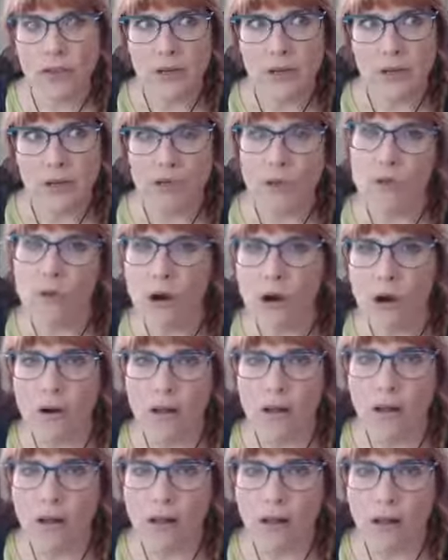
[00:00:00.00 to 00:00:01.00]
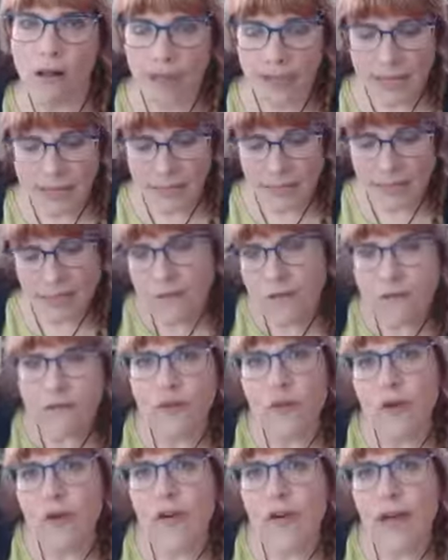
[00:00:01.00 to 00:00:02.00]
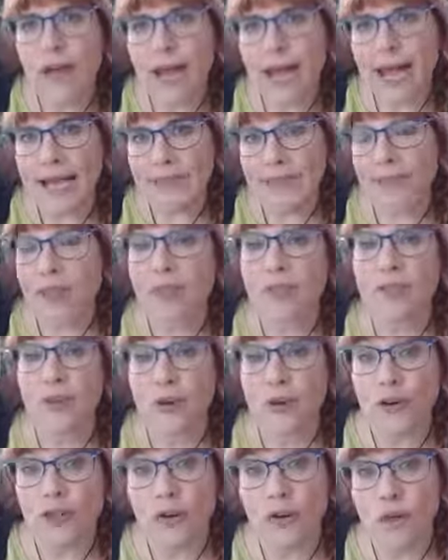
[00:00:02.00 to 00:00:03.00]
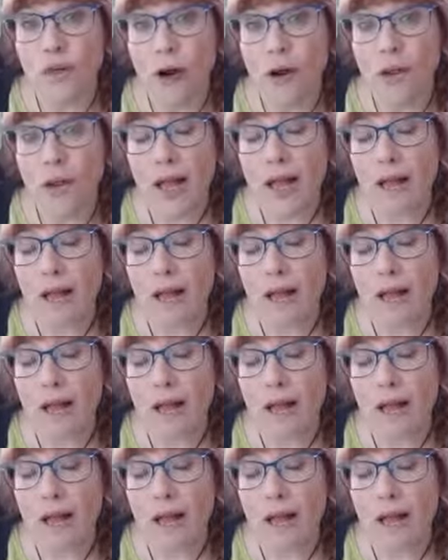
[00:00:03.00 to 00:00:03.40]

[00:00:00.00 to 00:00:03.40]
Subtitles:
URL, and then the footer has a third URL.